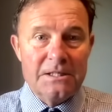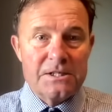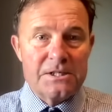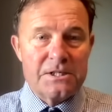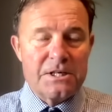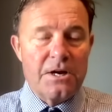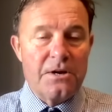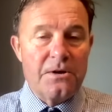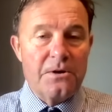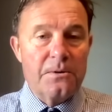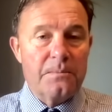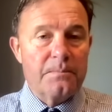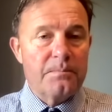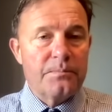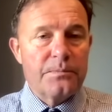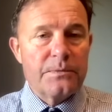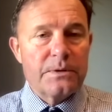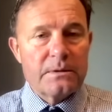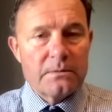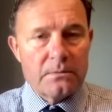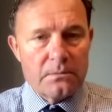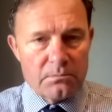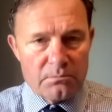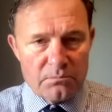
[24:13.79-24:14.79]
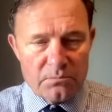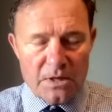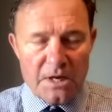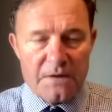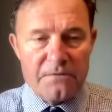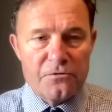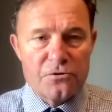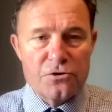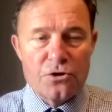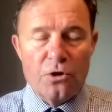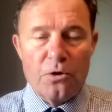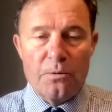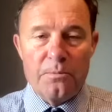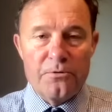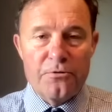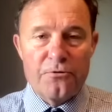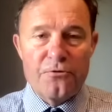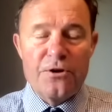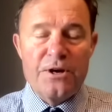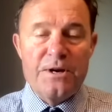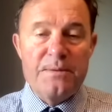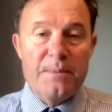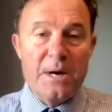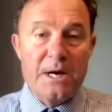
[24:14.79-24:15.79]
So they've dropped
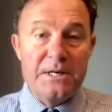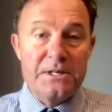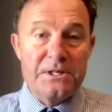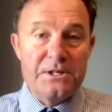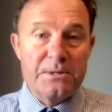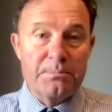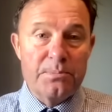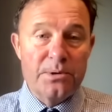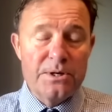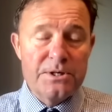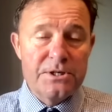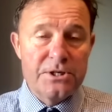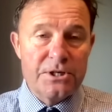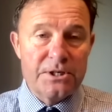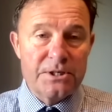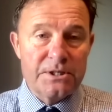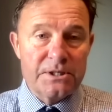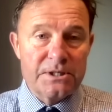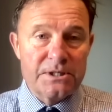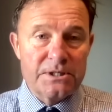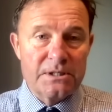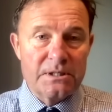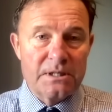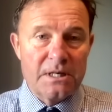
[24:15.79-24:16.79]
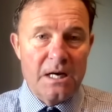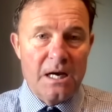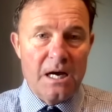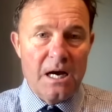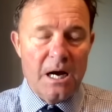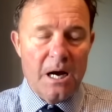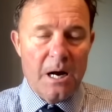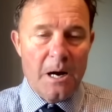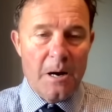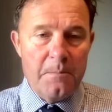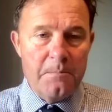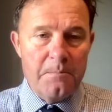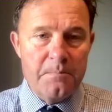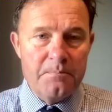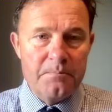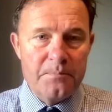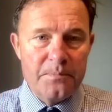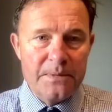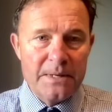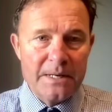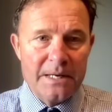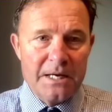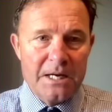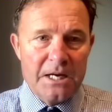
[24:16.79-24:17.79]
three major bridges.
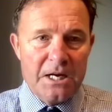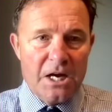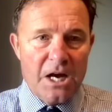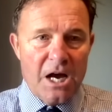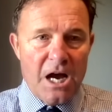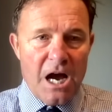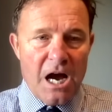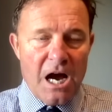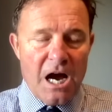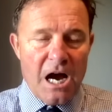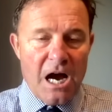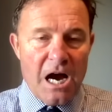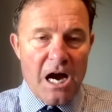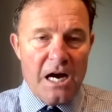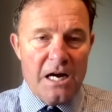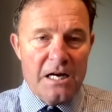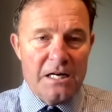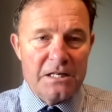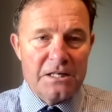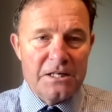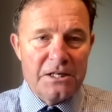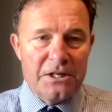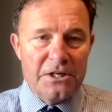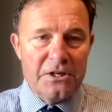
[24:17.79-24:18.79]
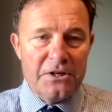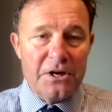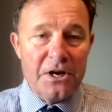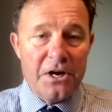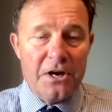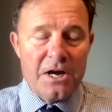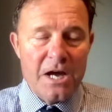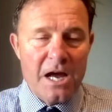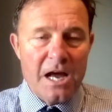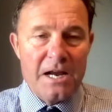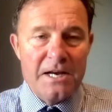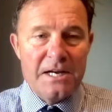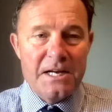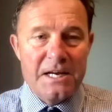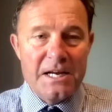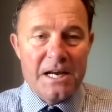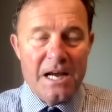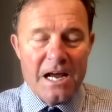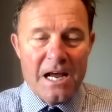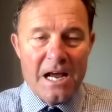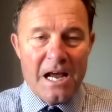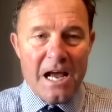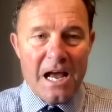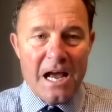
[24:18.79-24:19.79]

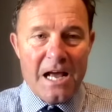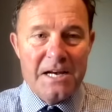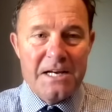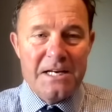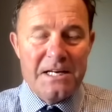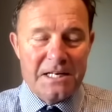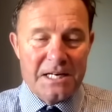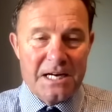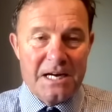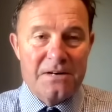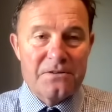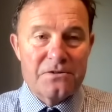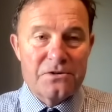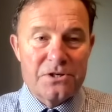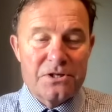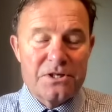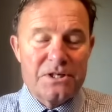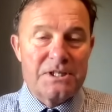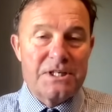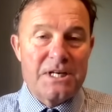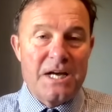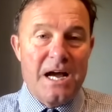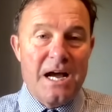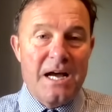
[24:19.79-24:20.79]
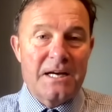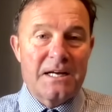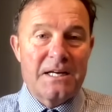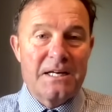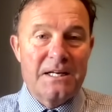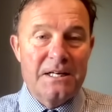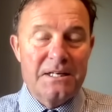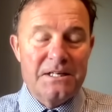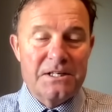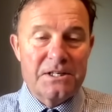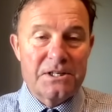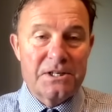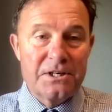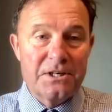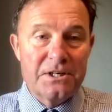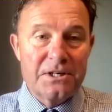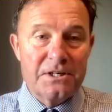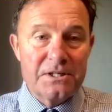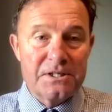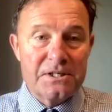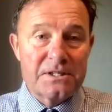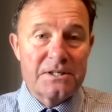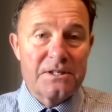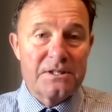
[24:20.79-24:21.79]
Any counterattack into
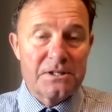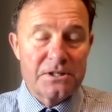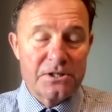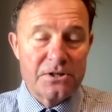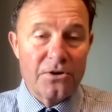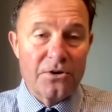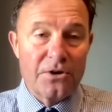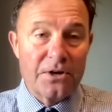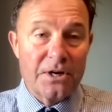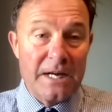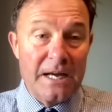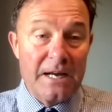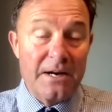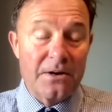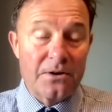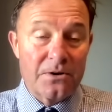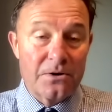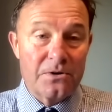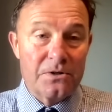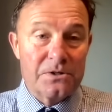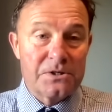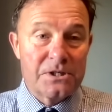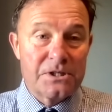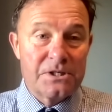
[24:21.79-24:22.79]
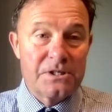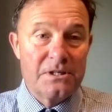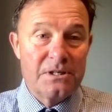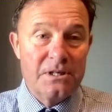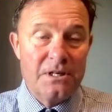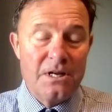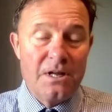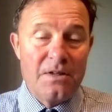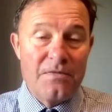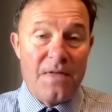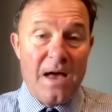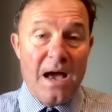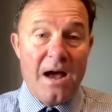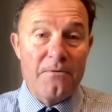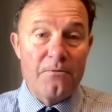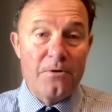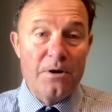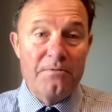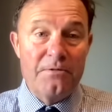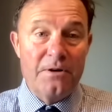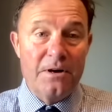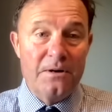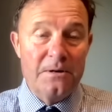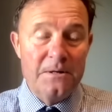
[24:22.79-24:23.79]
Kursk has got to get across that
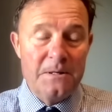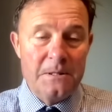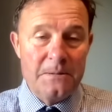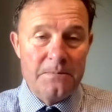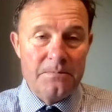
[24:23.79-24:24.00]
river.